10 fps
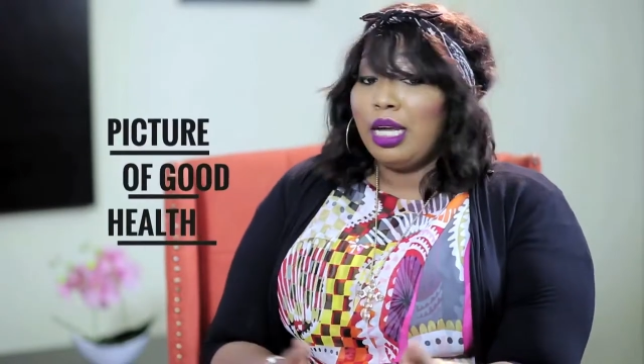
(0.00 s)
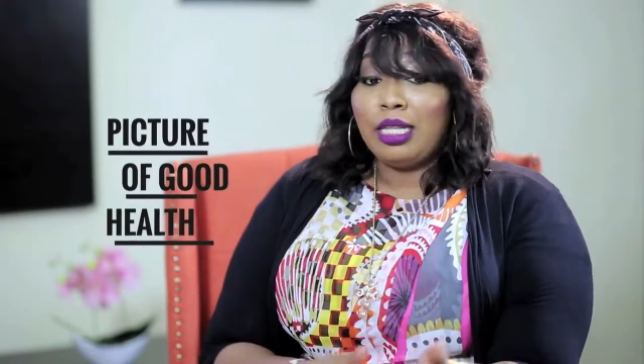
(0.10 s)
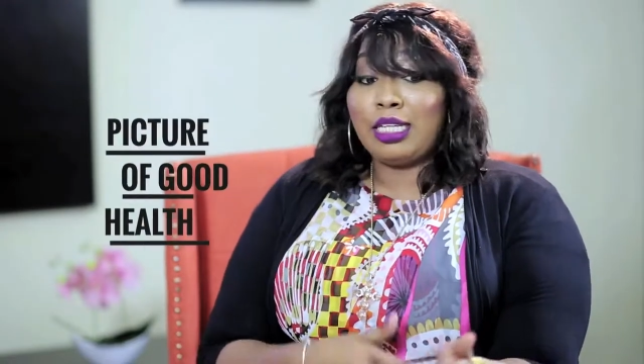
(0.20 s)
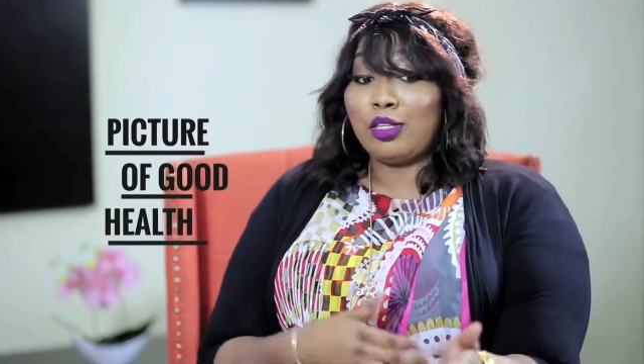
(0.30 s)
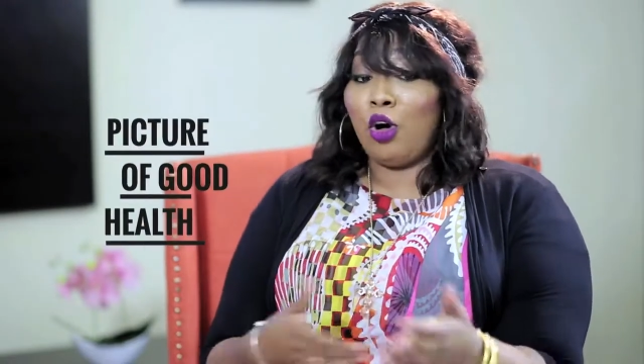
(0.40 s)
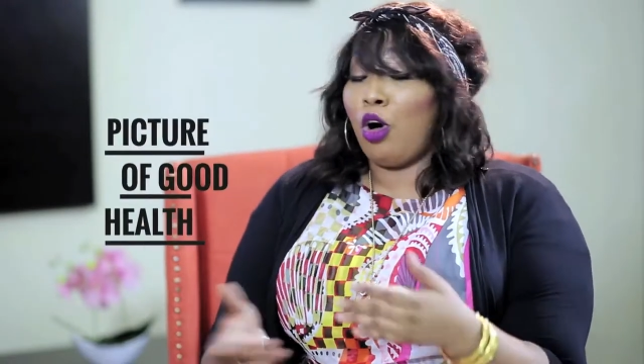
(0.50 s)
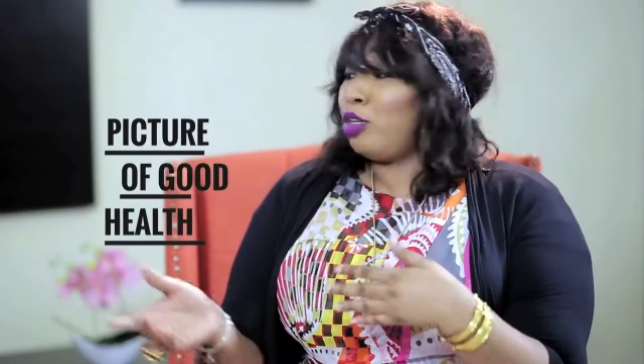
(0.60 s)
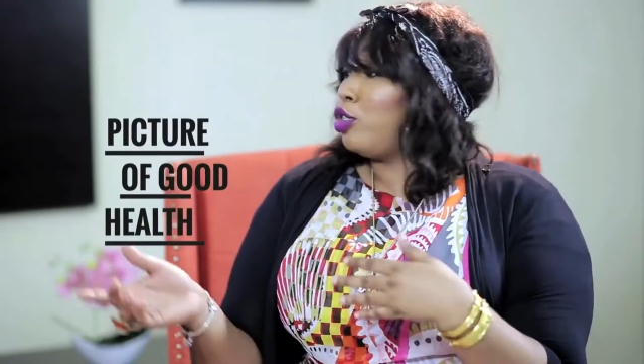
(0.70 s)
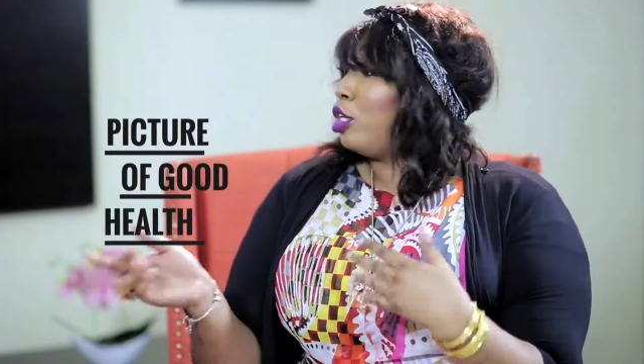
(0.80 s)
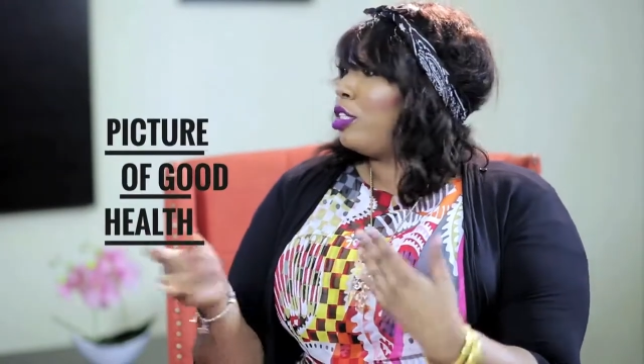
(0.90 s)
there's all
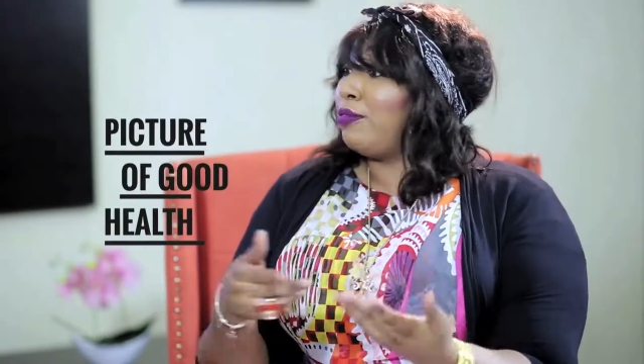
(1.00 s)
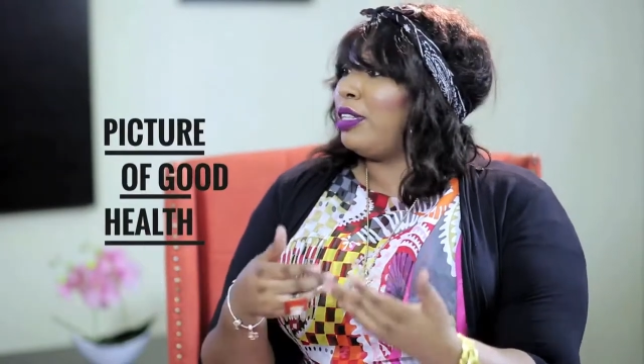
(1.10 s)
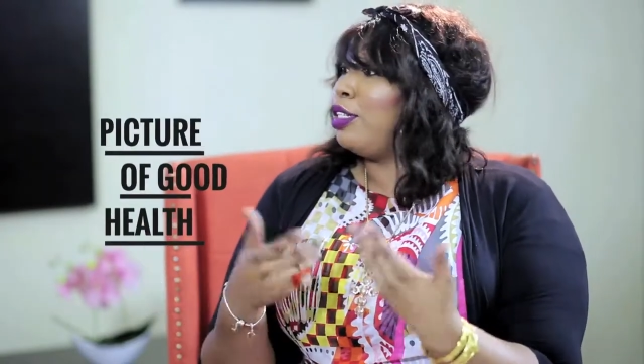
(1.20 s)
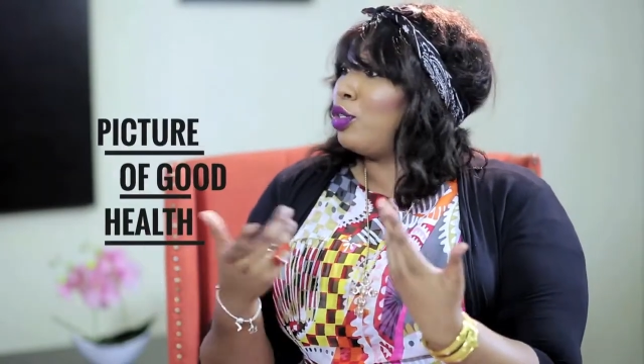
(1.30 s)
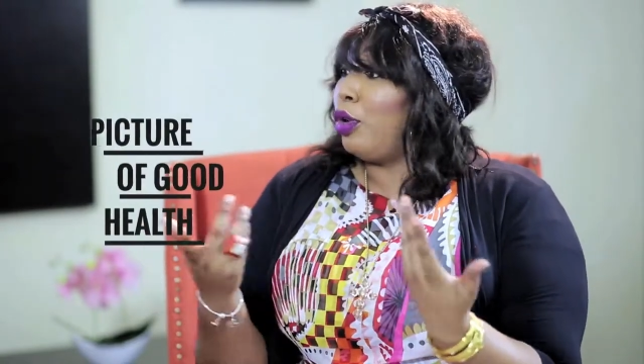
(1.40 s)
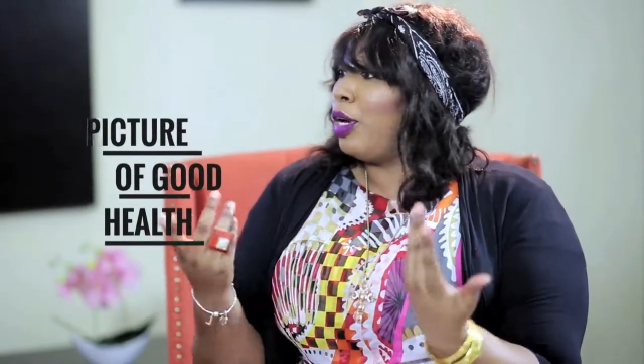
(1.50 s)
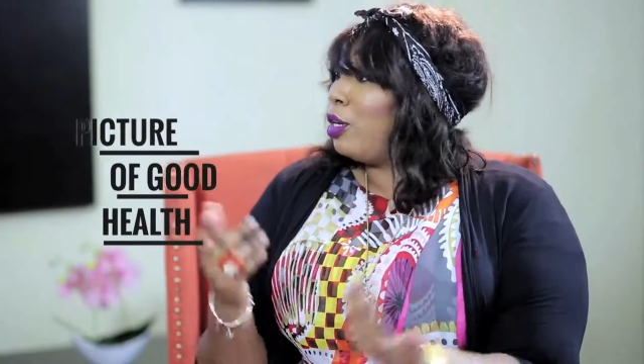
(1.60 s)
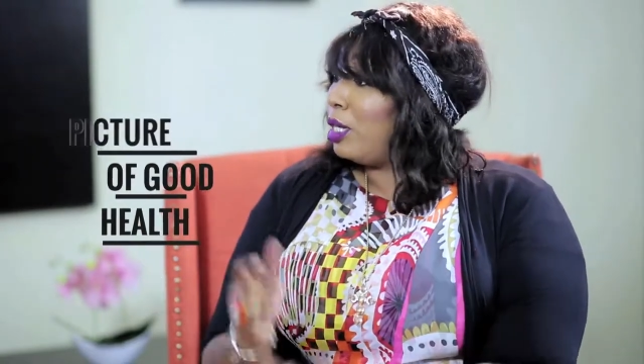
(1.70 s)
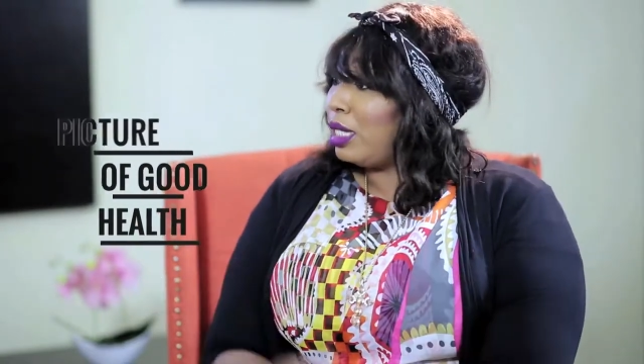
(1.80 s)
sorts of things going on on